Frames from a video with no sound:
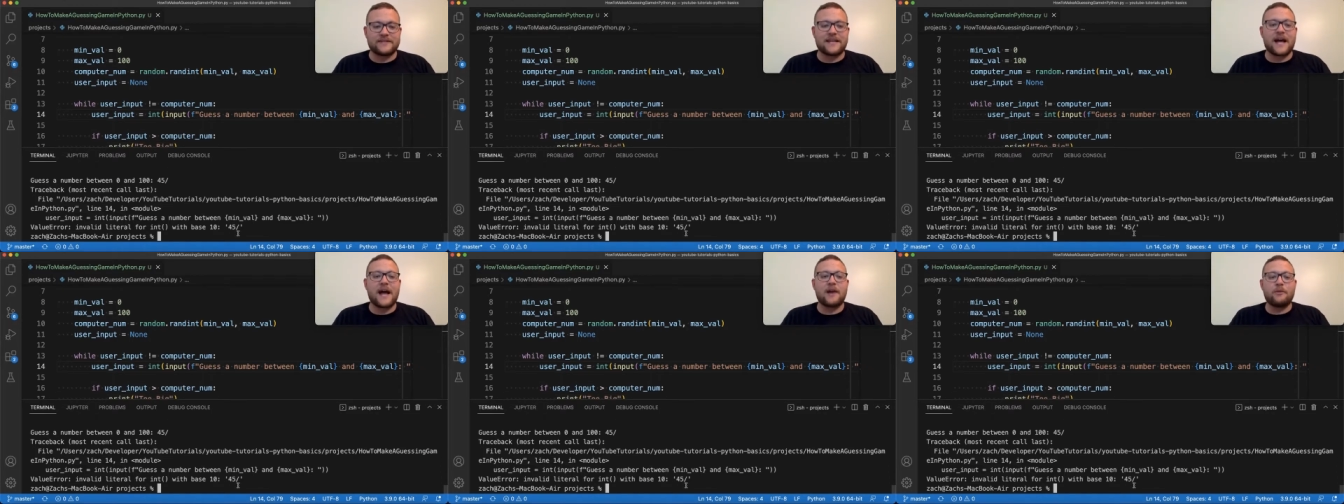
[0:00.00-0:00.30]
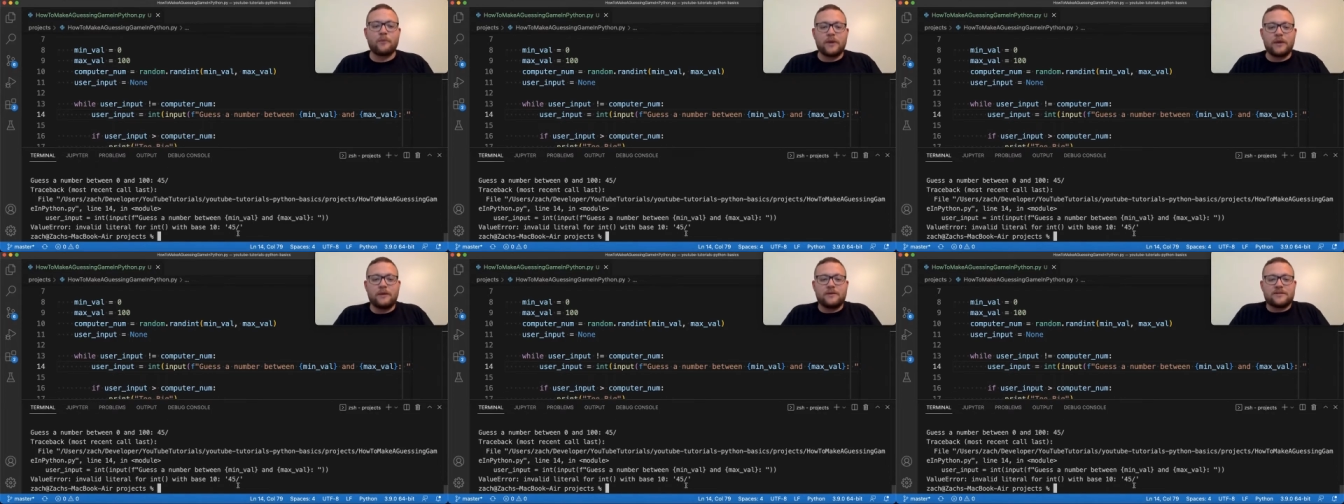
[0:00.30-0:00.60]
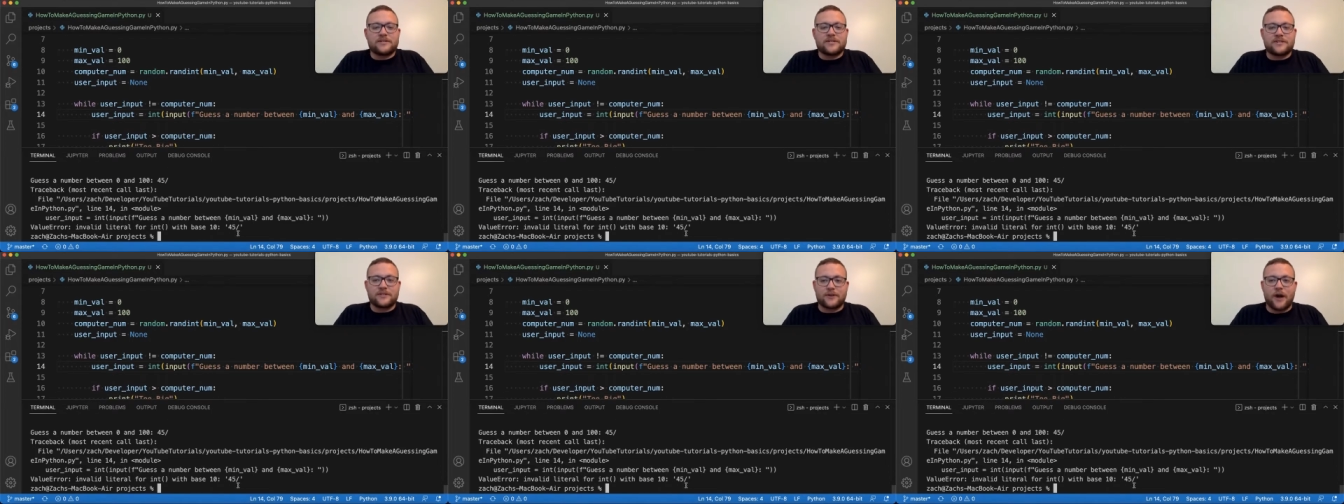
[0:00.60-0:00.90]
How do we
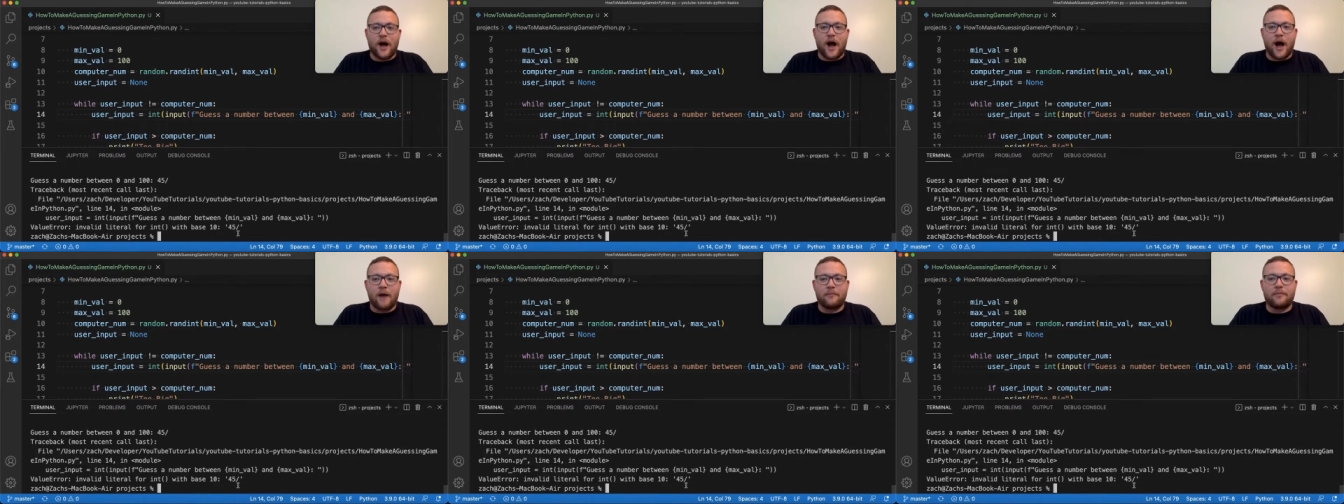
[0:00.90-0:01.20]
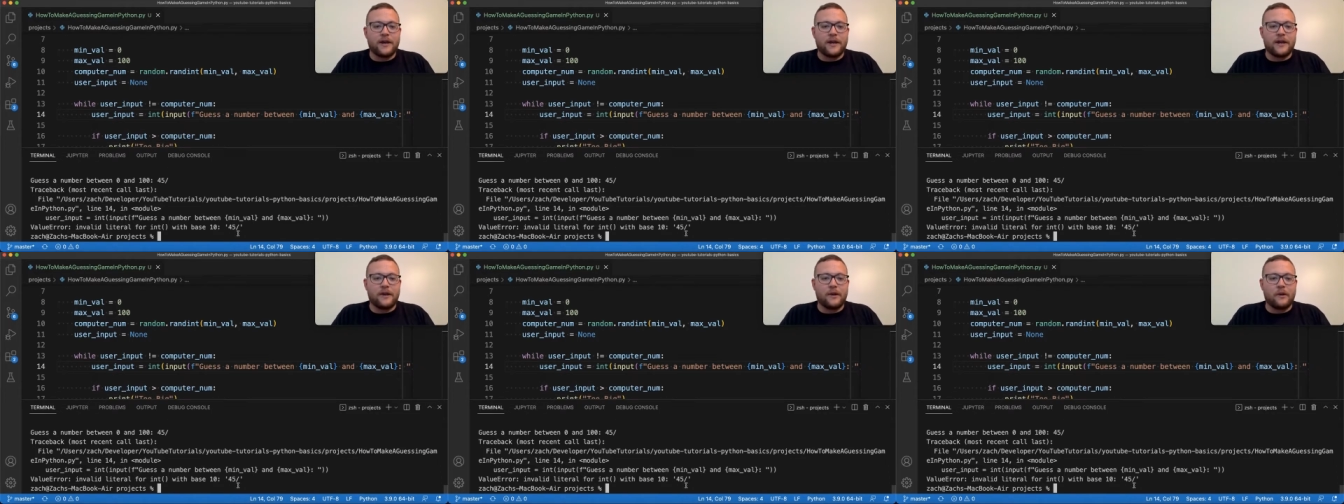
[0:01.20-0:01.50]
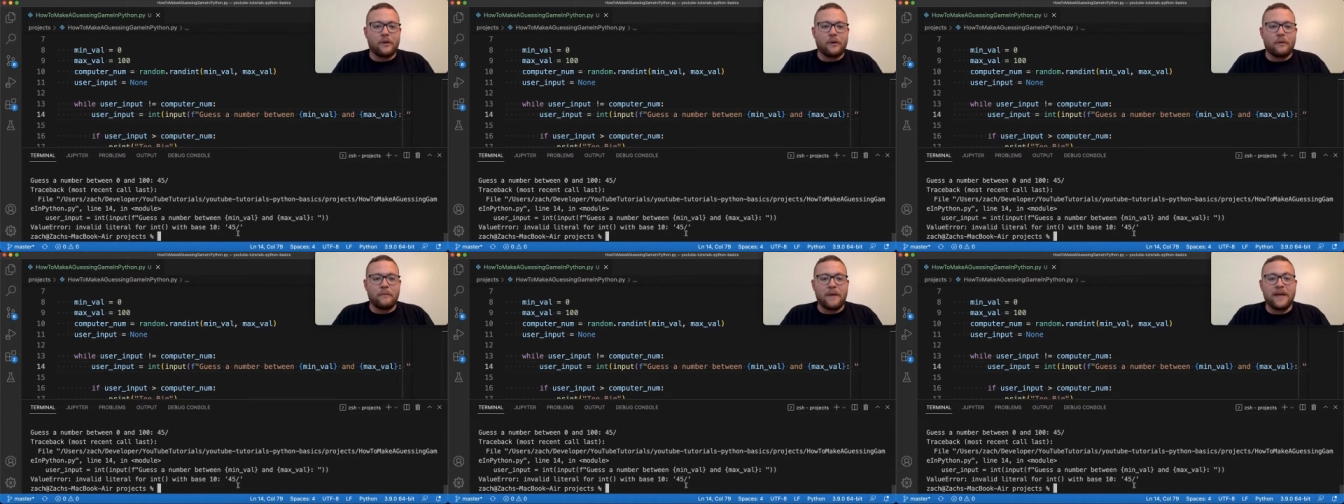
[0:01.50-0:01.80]
stop, you know,
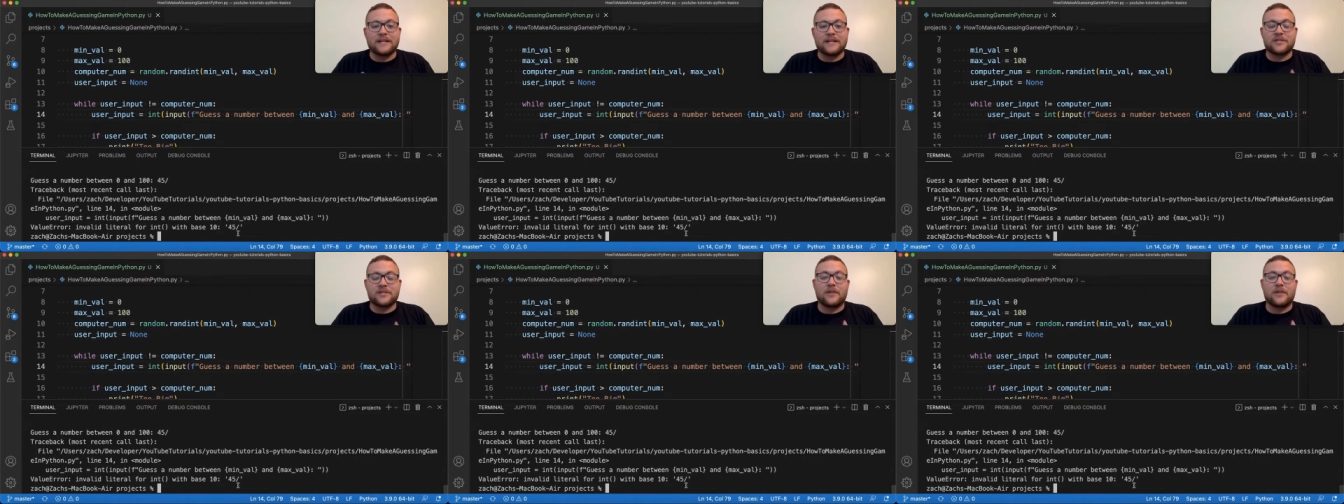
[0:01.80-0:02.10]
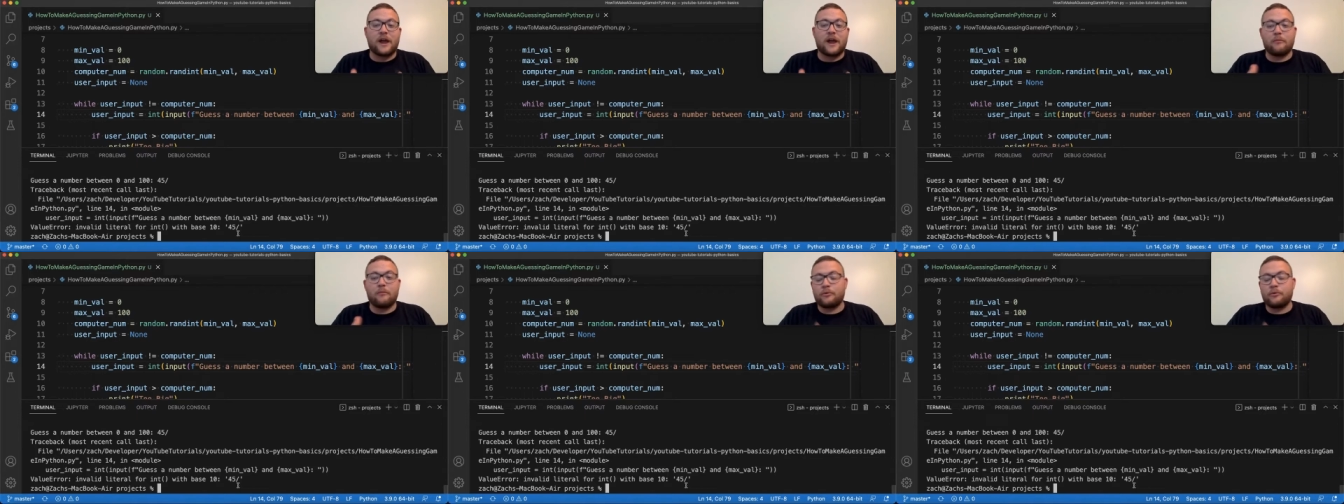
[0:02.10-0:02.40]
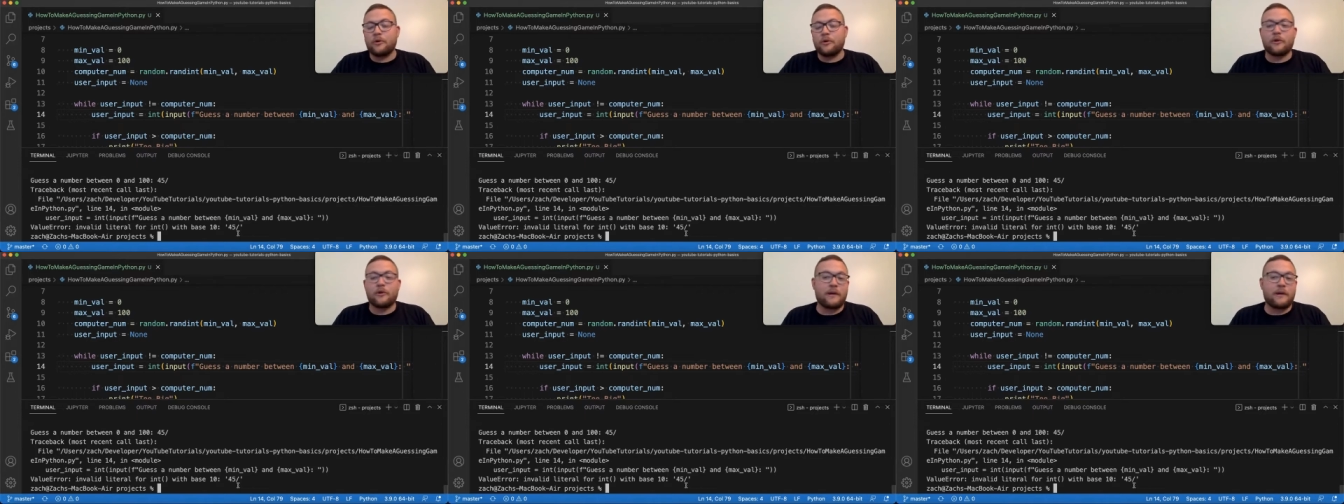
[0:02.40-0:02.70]
or make it so that our
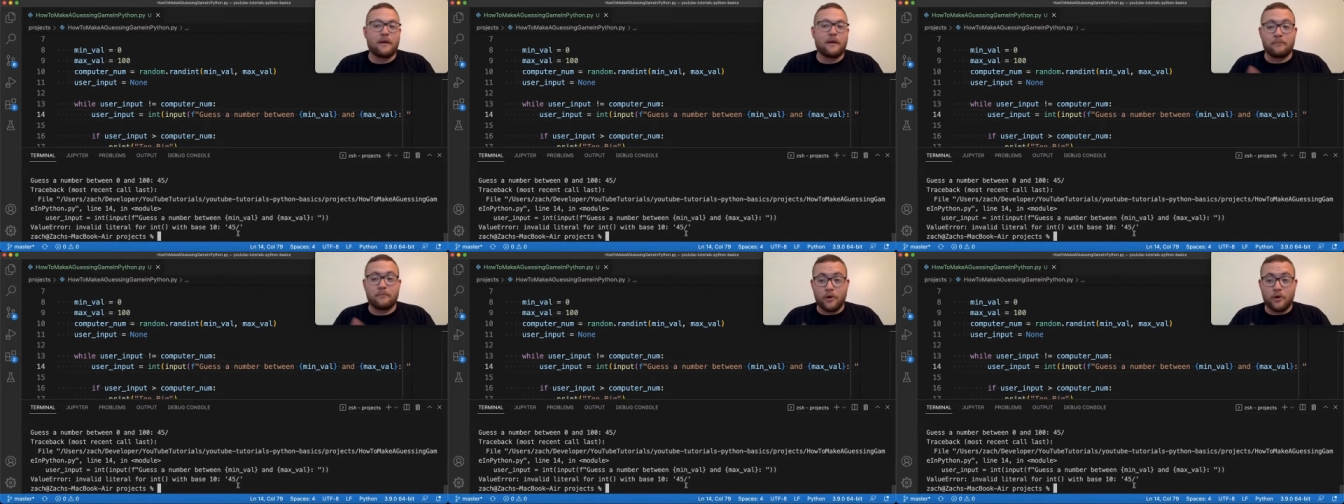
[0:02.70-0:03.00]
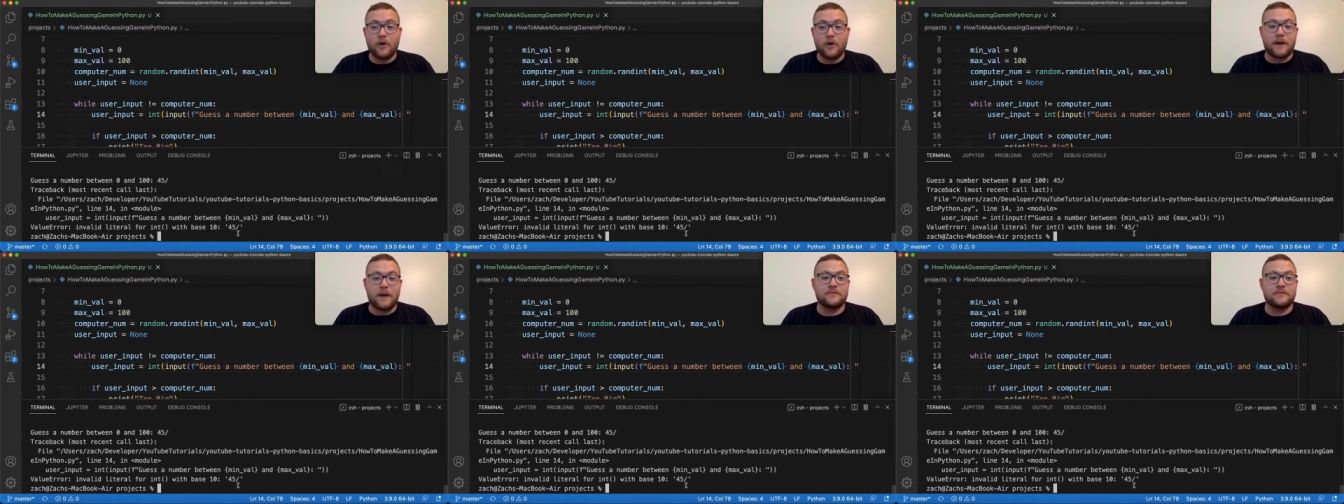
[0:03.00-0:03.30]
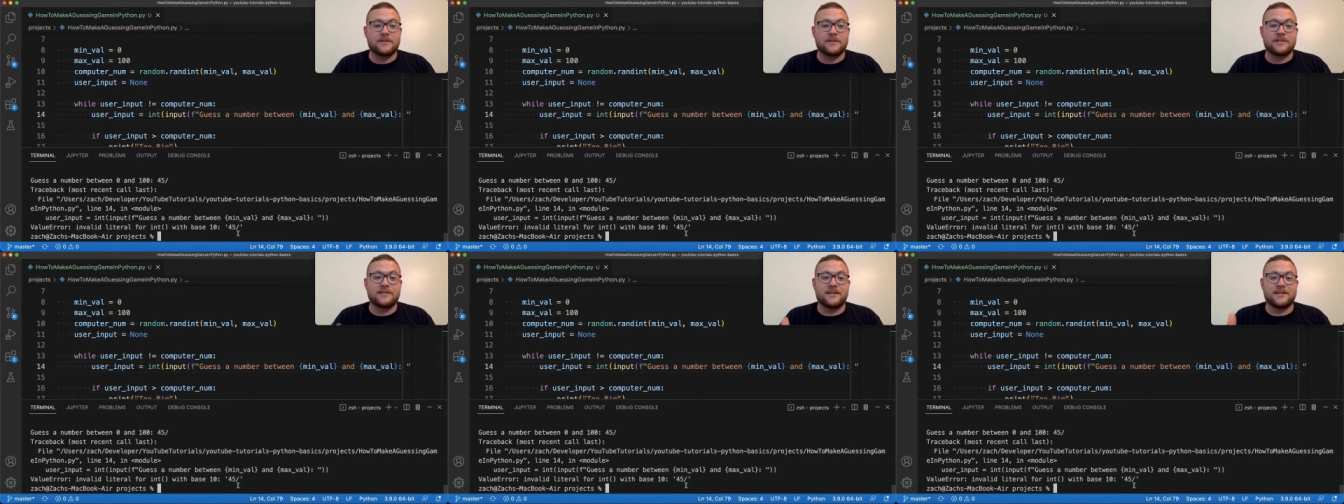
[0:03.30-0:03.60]
pro- our program
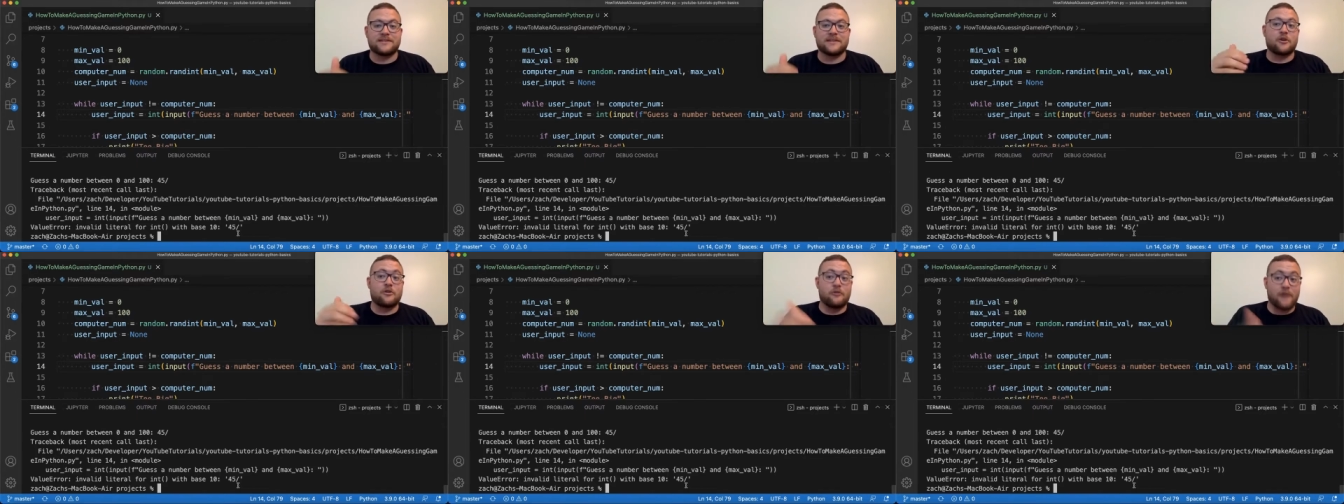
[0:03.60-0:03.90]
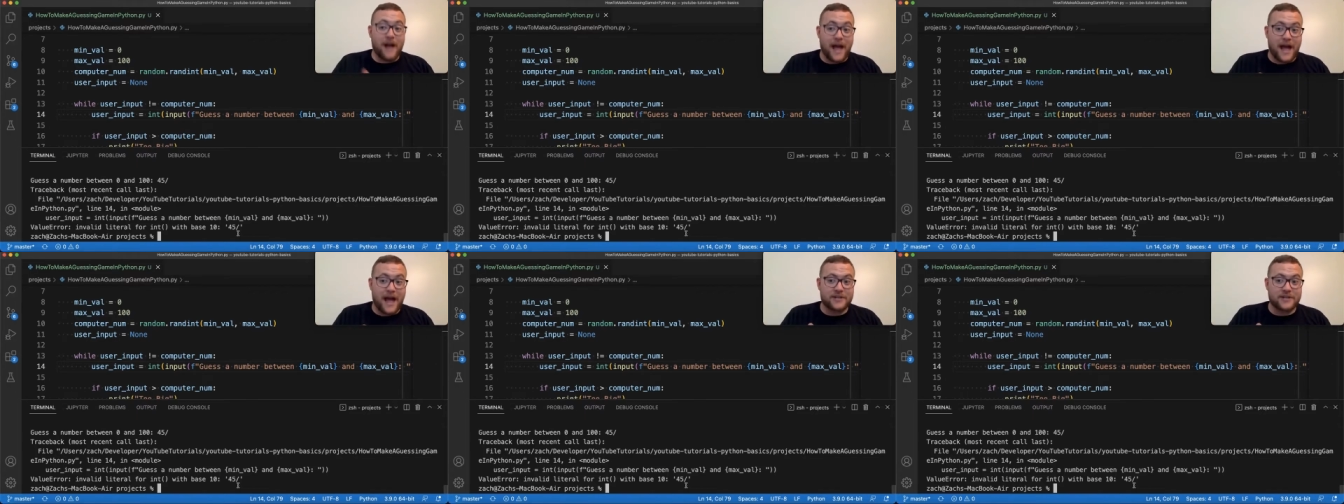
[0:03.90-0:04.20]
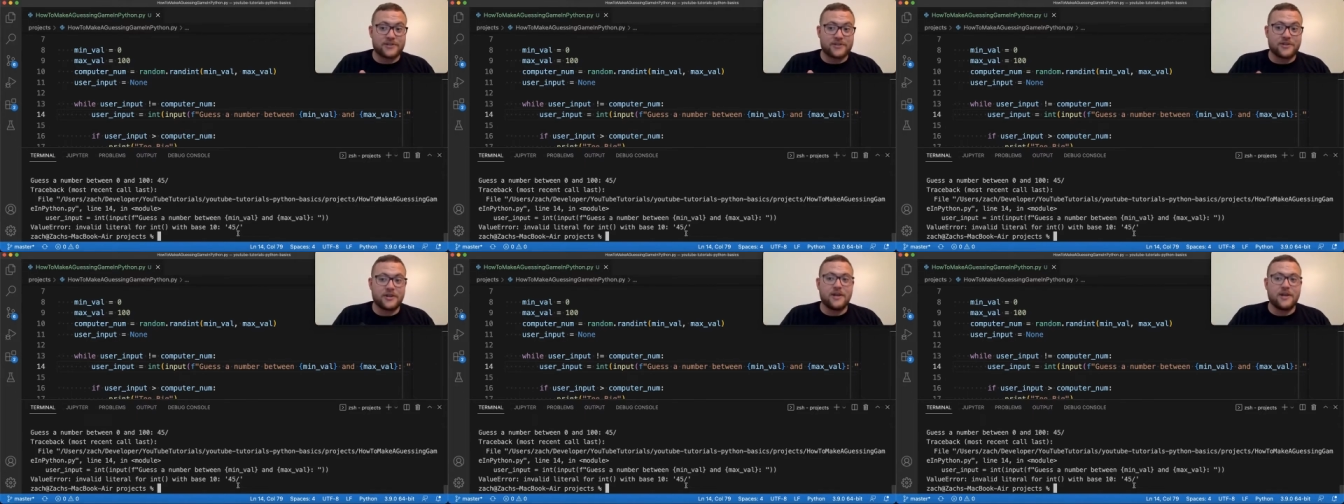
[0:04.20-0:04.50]
just doesn't crash?